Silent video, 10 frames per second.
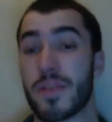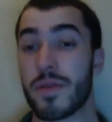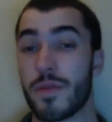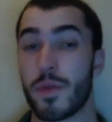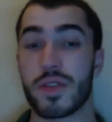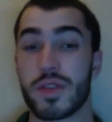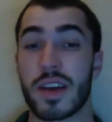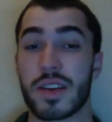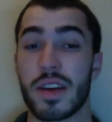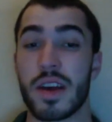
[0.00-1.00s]
for
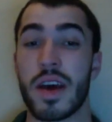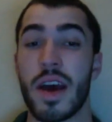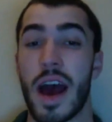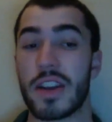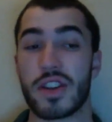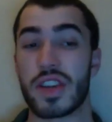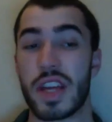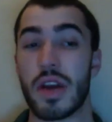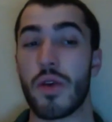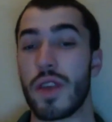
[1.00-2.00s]
Porzingis. I just
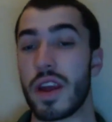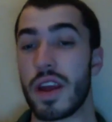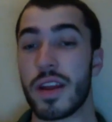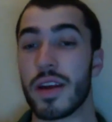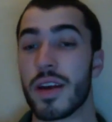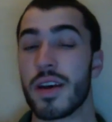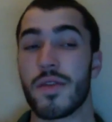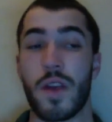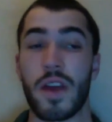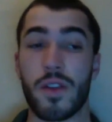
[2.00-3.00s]
see no need
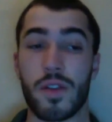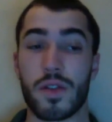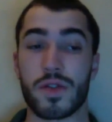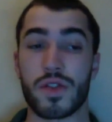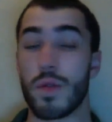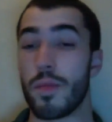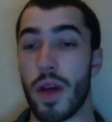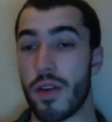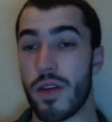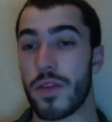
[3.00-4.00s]
for either of those two, and
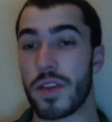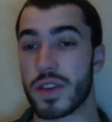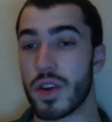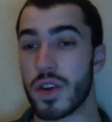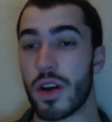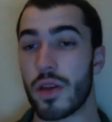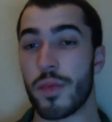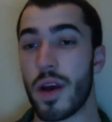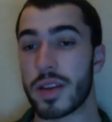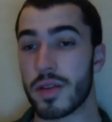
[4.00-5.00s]
Blake Griffin is so
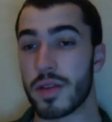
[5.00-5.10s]
underpriced.